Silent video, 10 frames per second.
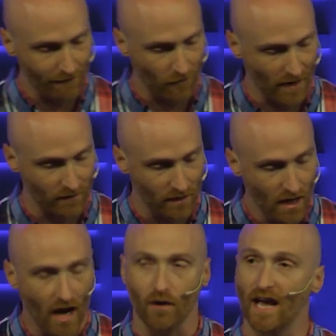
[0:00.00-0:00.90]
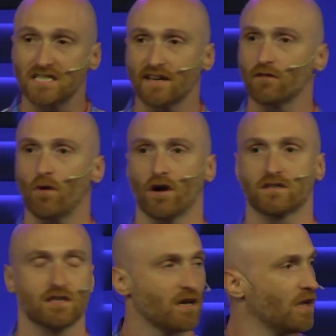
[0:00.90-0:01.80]
around. And as 7
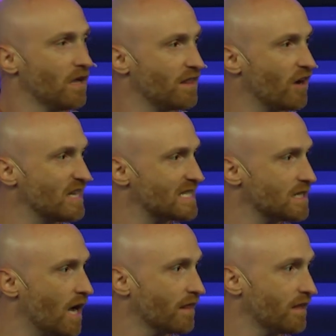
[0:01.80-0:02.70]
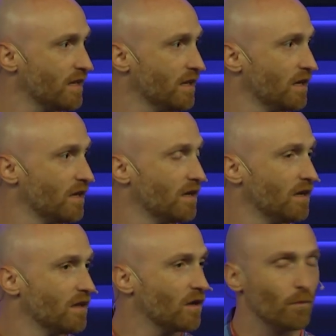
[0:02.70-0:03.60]
marks, there is nothing
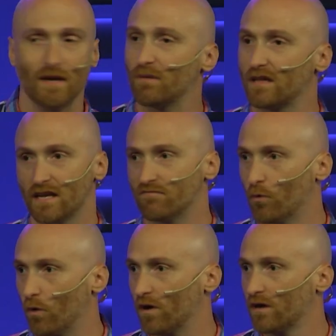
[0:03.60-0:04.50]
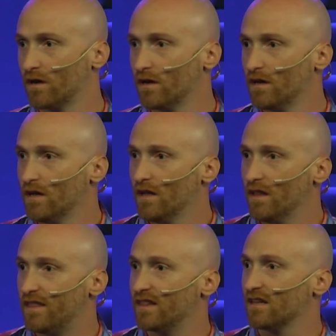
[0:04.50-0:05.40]
that we believe more
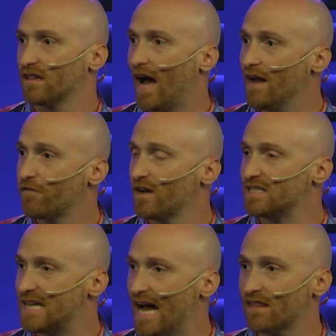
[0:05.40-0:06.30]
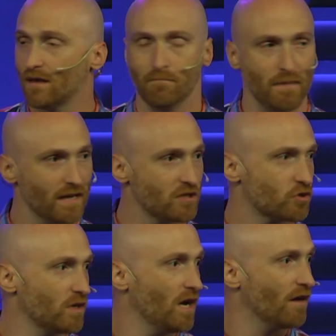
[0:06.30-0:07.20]
than the life, death,
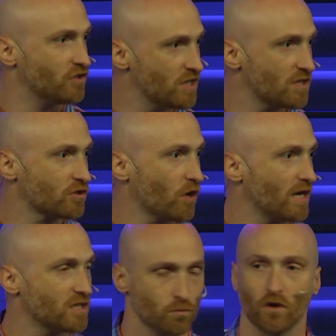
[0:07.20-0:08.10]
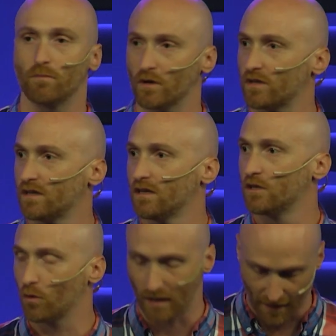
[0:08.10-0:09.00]
ministry of Jesus Christ is worth building
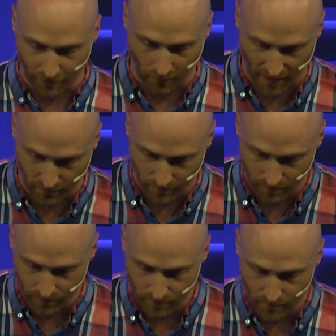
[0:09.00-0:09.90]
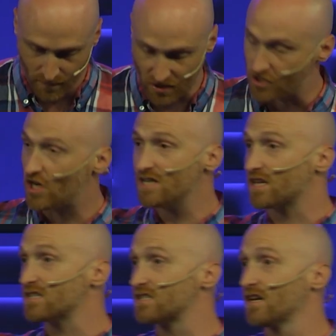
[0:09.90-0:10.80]
your life around. See,
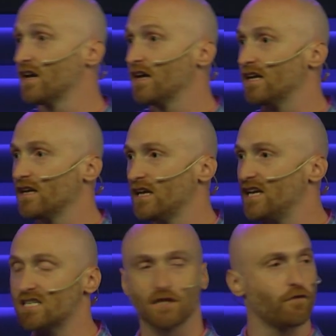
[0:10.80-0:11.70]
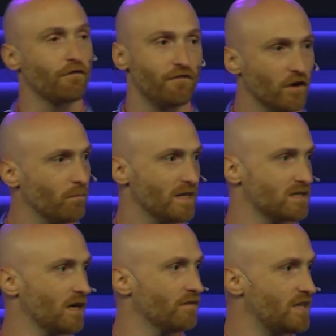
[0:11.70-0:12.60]
Jesus, he is the fulfillment
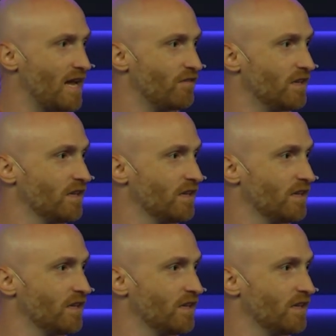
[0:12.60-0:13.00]
of David.